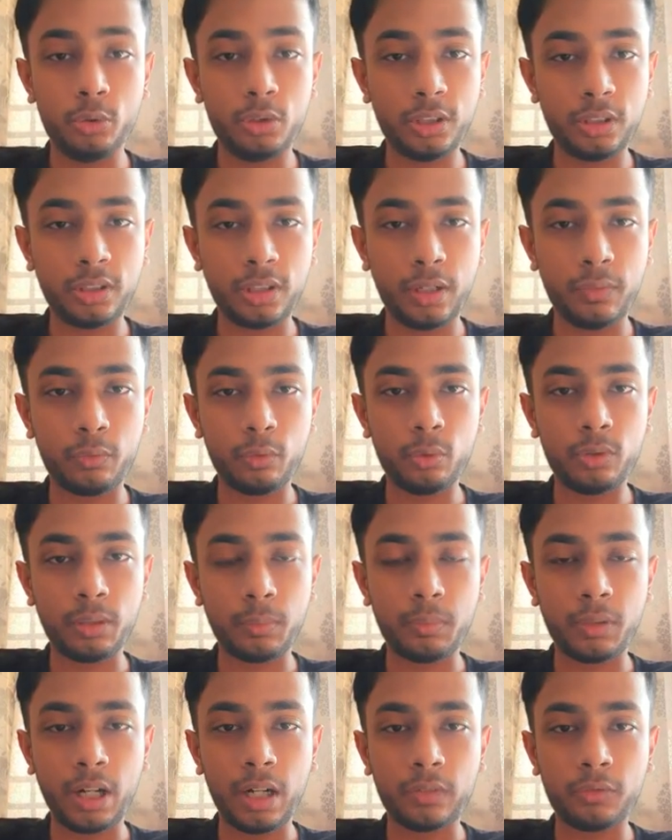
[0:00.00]
just have to
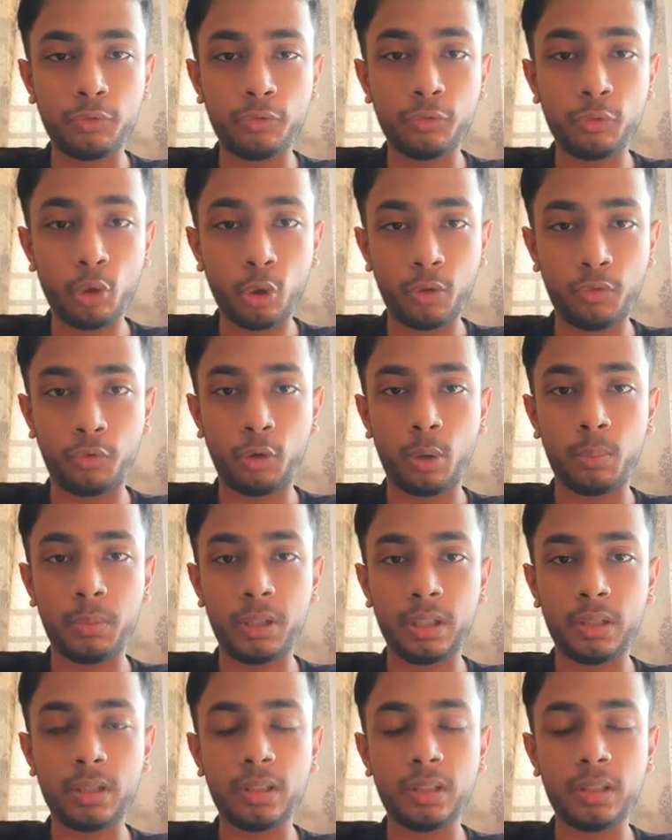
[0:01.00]
subtract 4 from it.